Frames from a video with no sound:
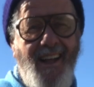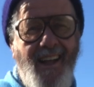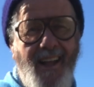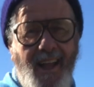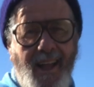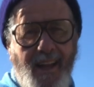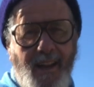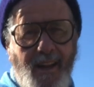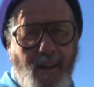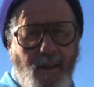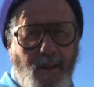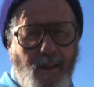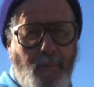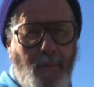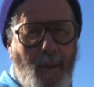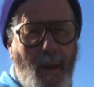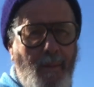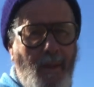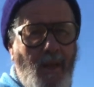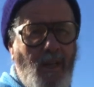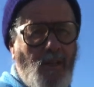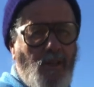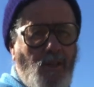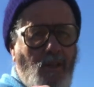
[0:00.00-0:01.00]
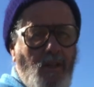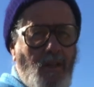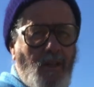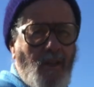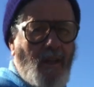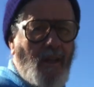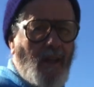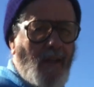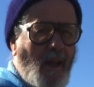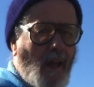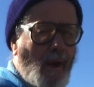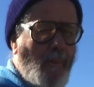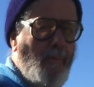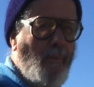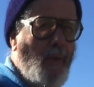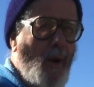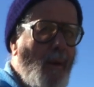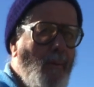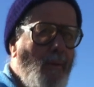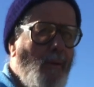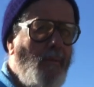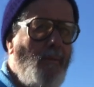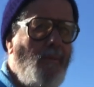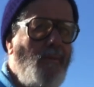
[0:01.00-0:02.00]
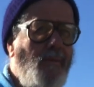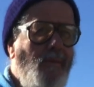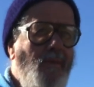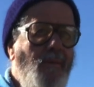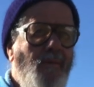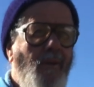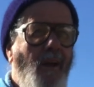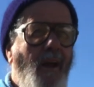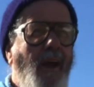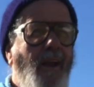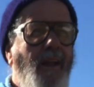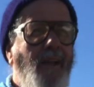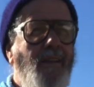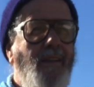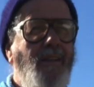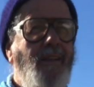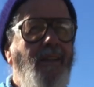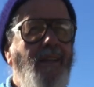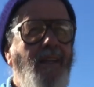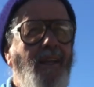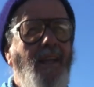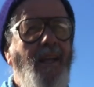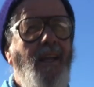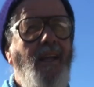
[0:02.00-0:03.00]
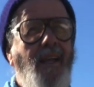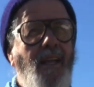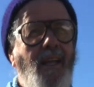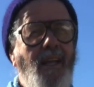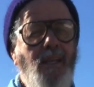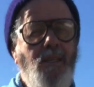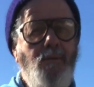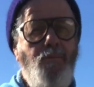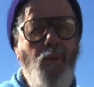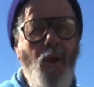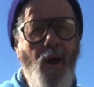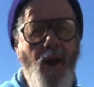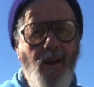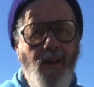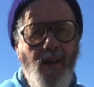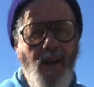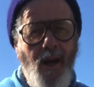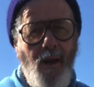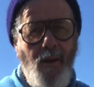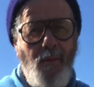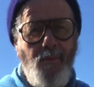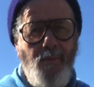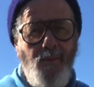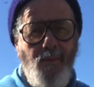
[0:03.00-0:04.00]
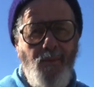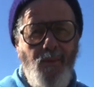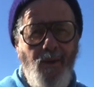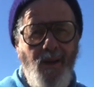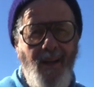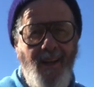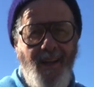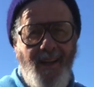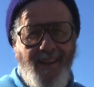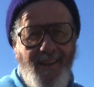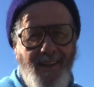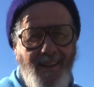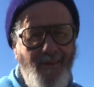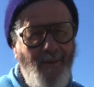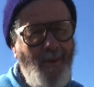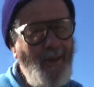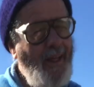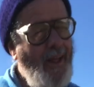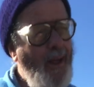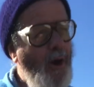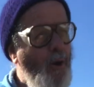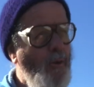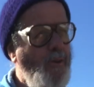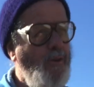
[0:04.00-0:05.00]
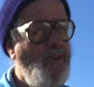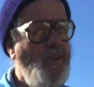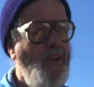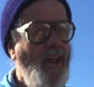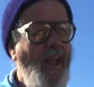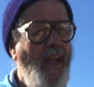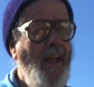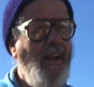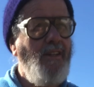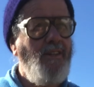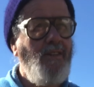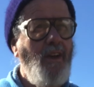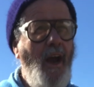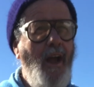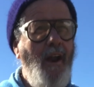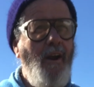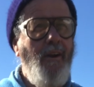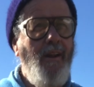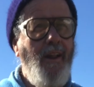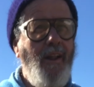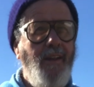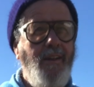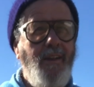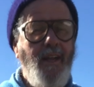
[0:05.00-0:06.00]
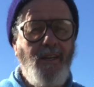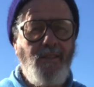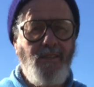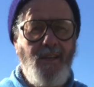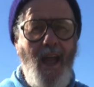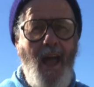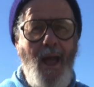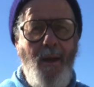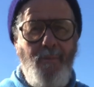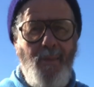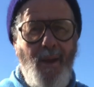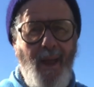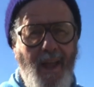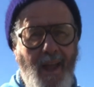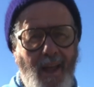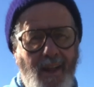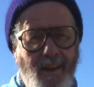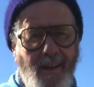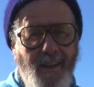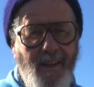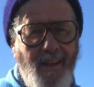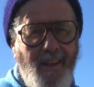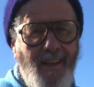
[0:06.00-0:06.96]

And the baby has got a problem, right? He's plugged up. What are they old saying? Tighter than Dick's hat band.